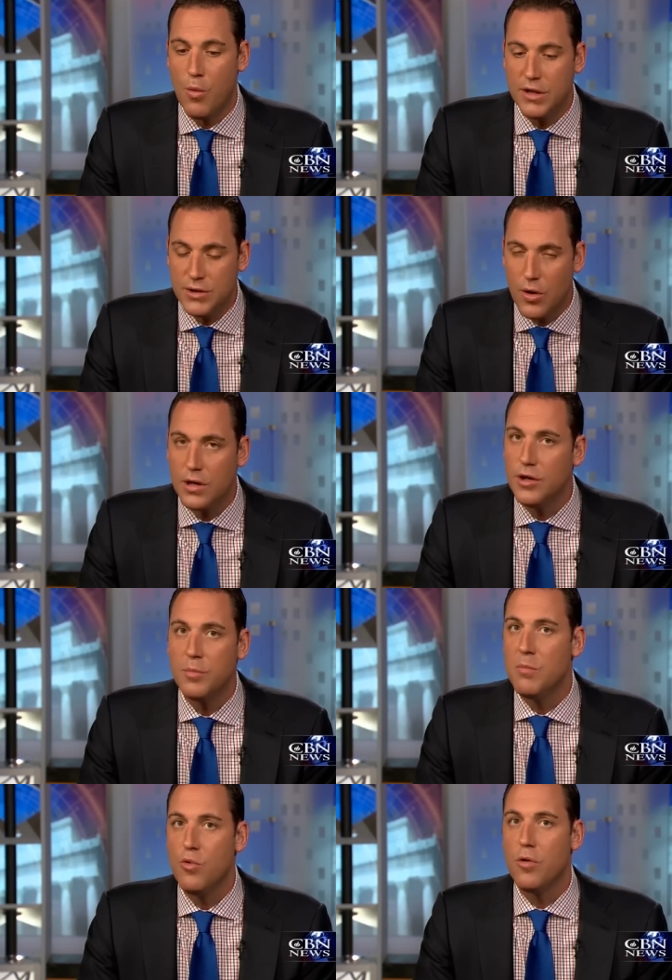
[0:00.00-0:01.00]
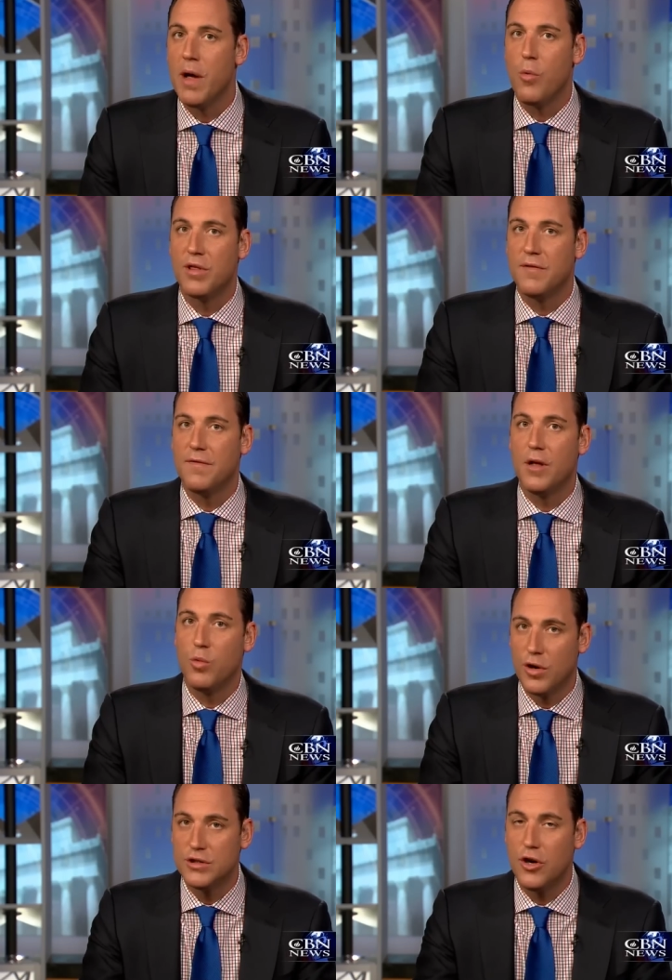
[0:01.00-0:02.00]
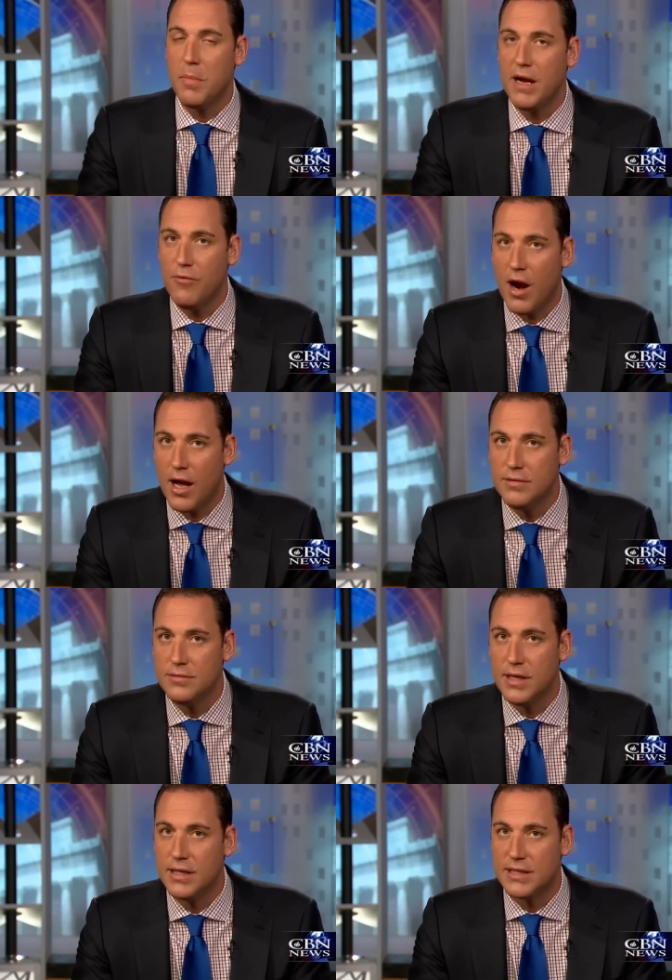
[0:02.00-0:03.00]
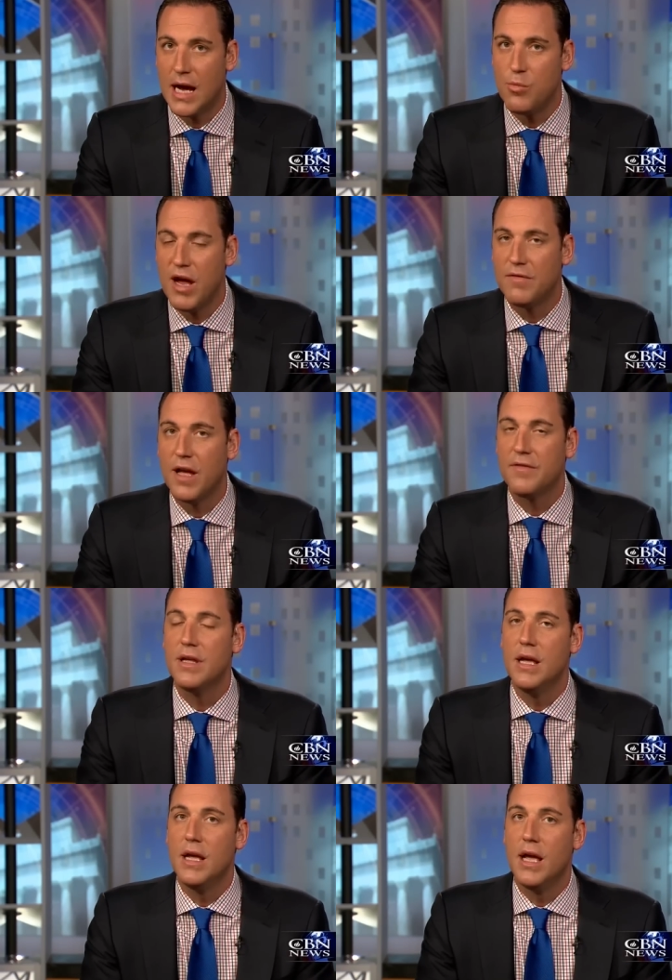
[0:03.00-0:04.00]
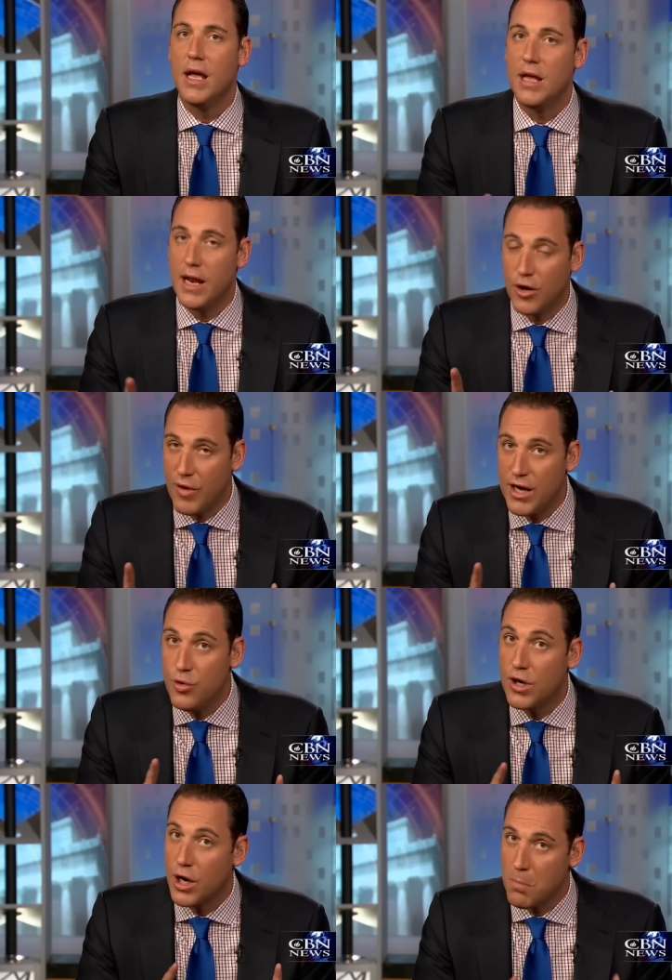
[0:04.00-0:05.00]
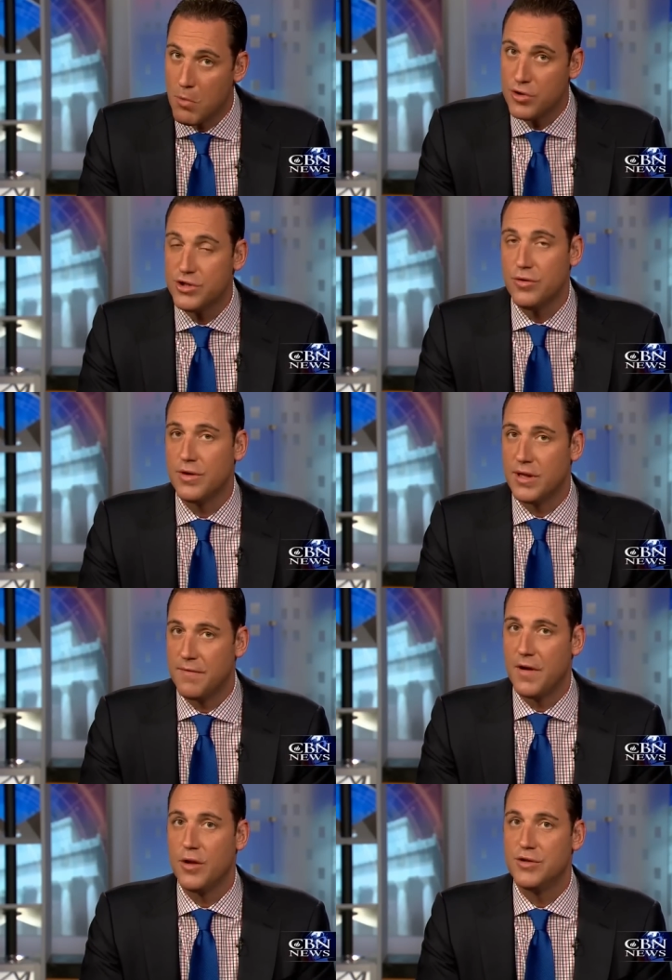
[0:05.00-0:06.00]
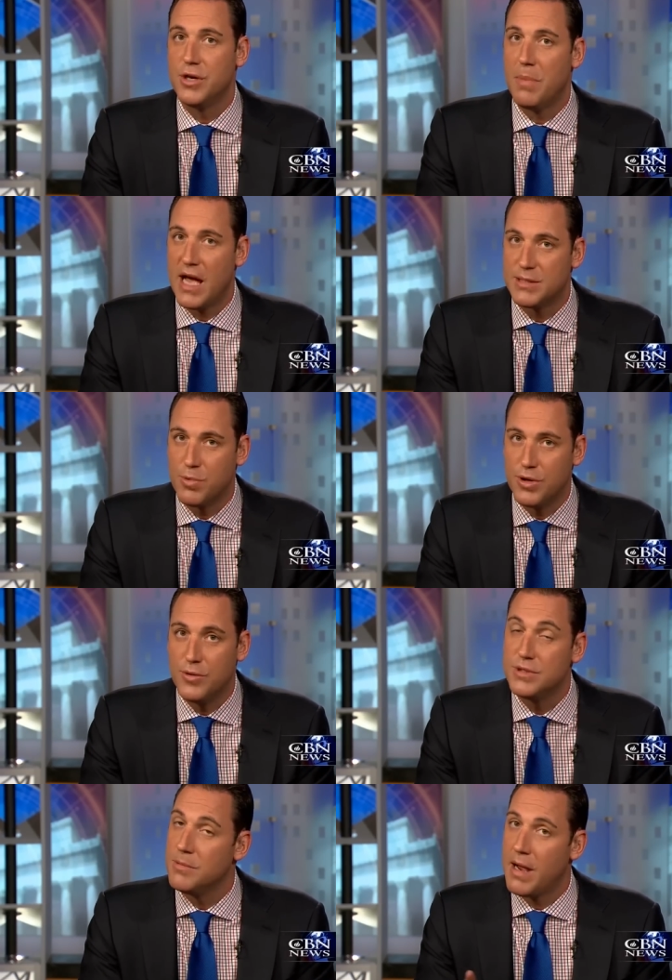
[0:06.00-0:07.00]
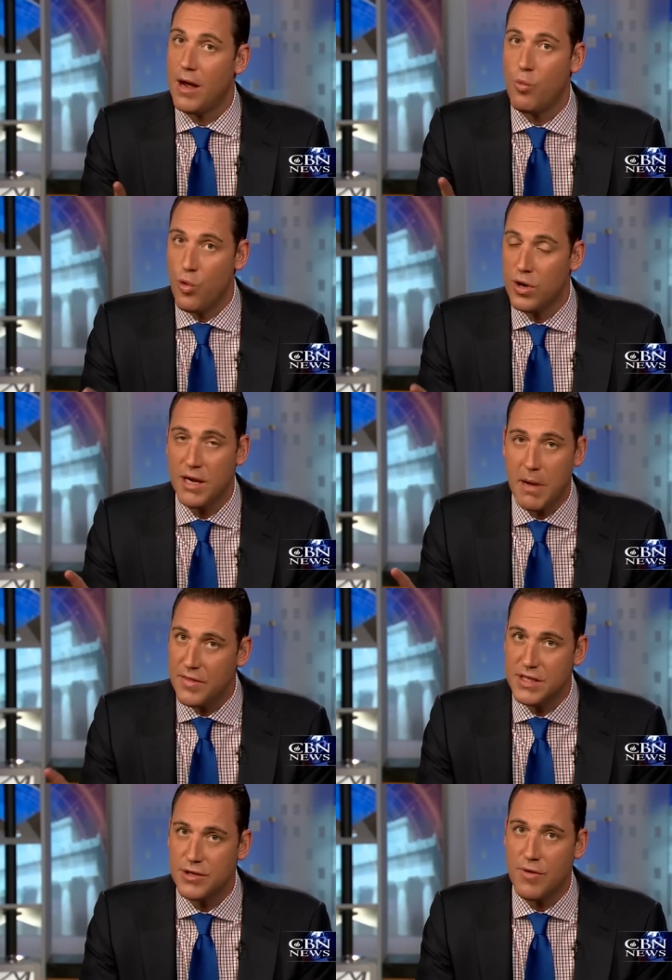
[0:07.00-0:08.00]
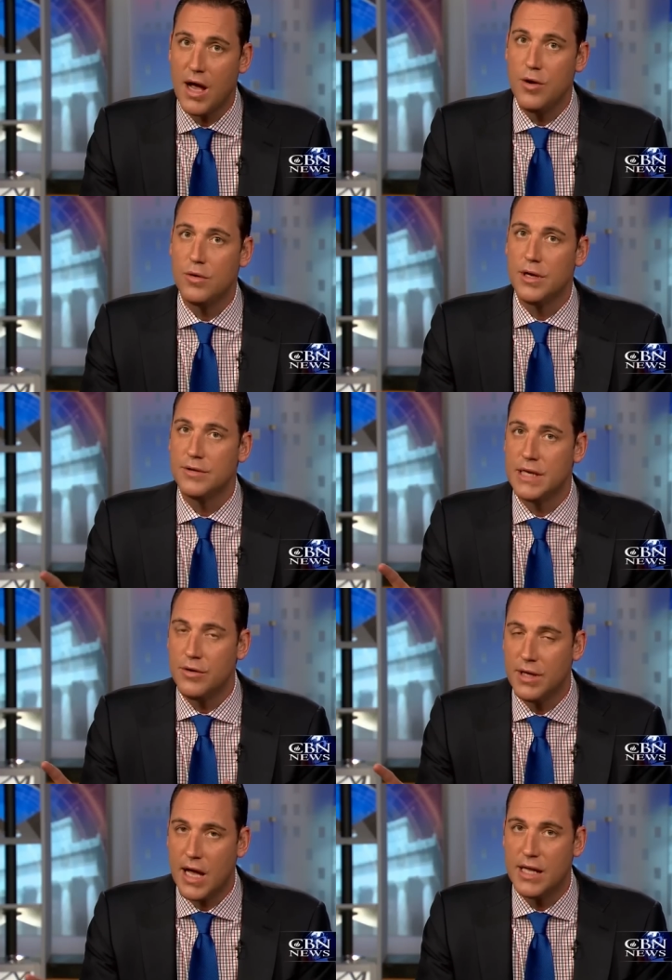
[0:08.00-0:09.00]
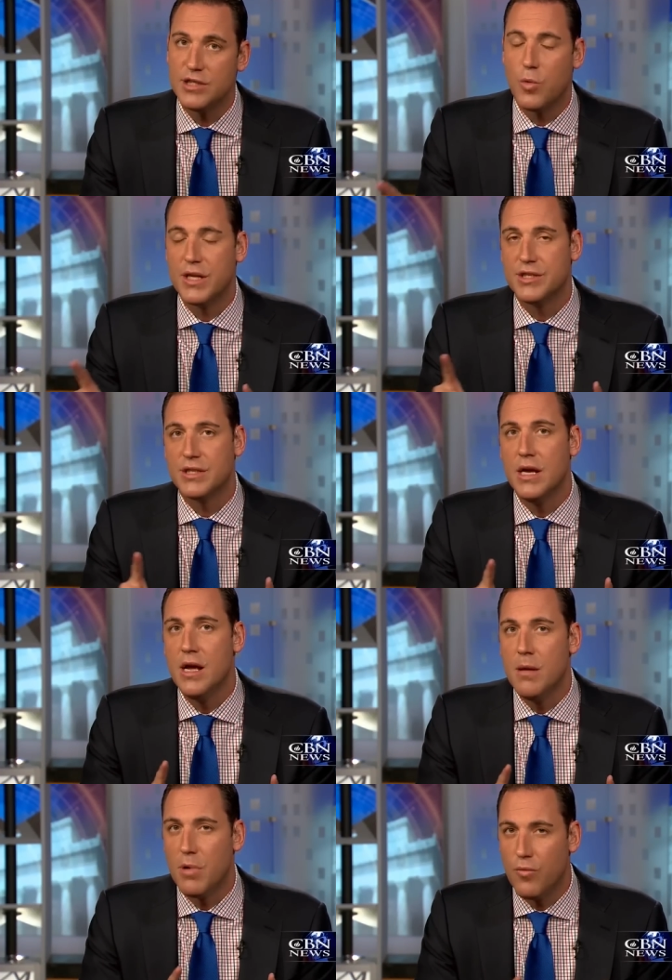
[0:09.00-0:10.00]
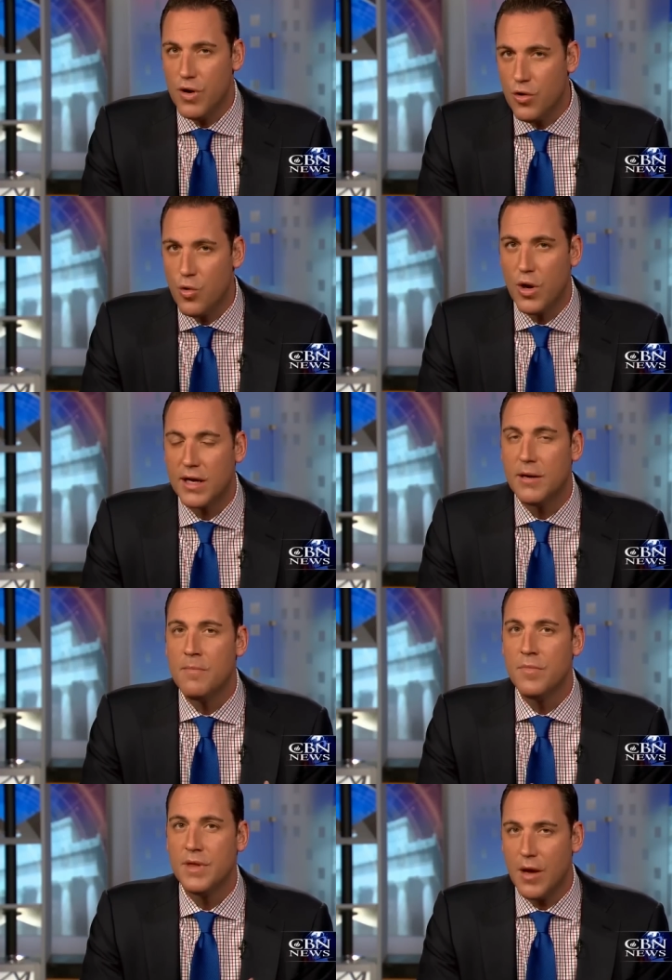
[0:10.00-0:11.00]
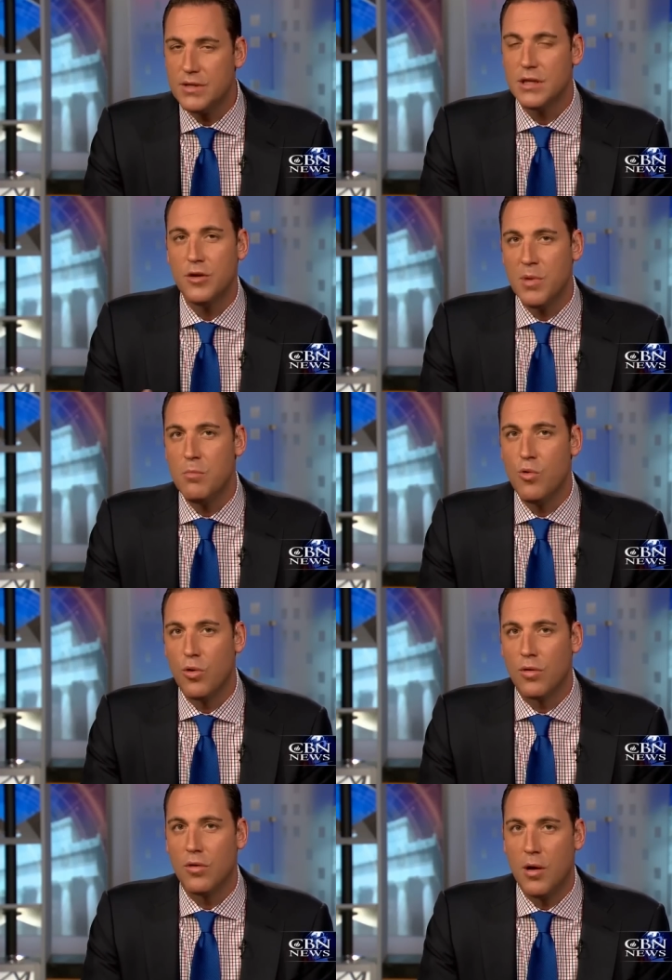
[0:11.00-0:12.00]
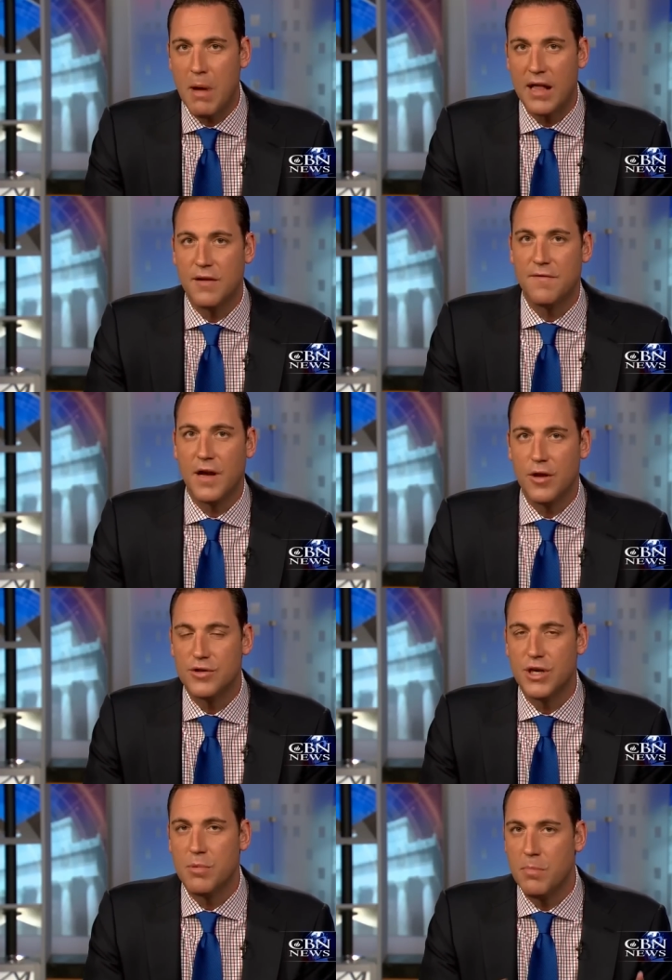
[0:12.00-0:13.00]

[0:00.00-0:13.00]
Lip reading: I want to talk a little bit more about what we're going to talk about Iran in the time we have left, and a great new commercial that the fellowship has produced about warning about this Iran nuclear deal and the consequences. But real quick, tell us a little bit more about the fellowship.